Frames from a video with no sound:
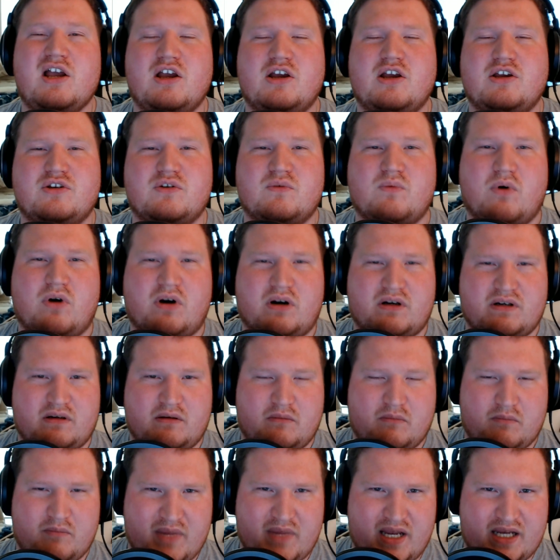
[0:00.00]
you are
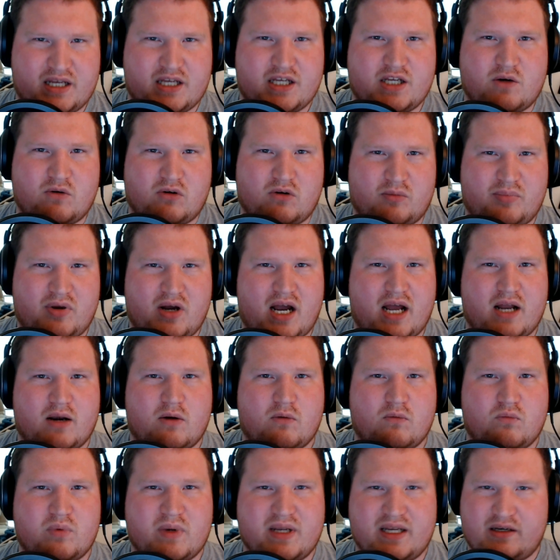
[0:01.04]
making your bot
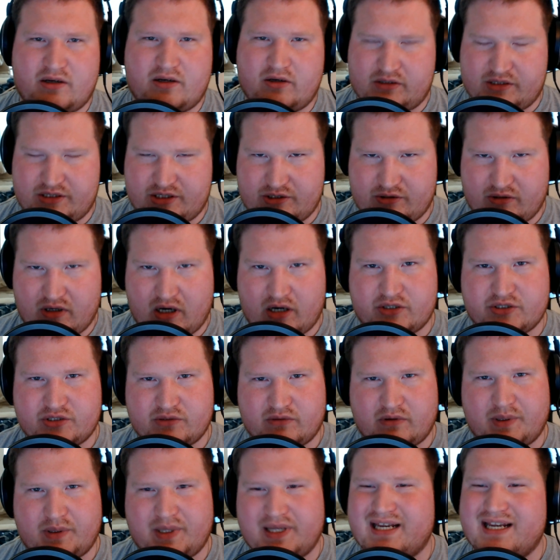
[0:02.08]
weaker
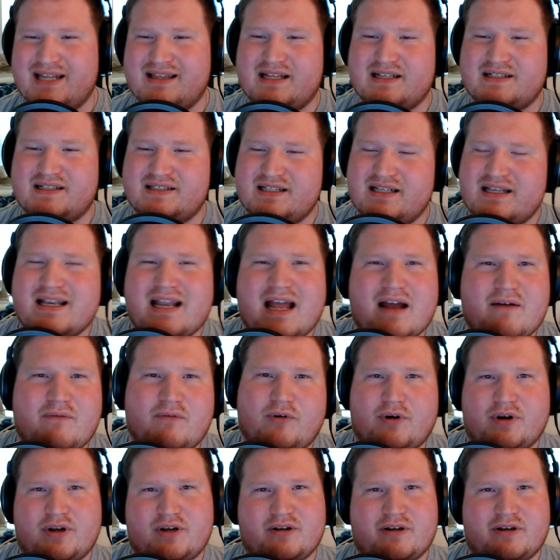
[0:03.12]
structurally, and that's never
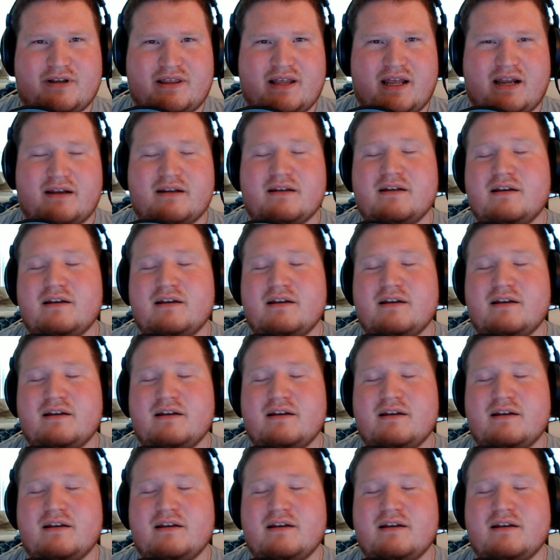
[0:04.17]
a good thing.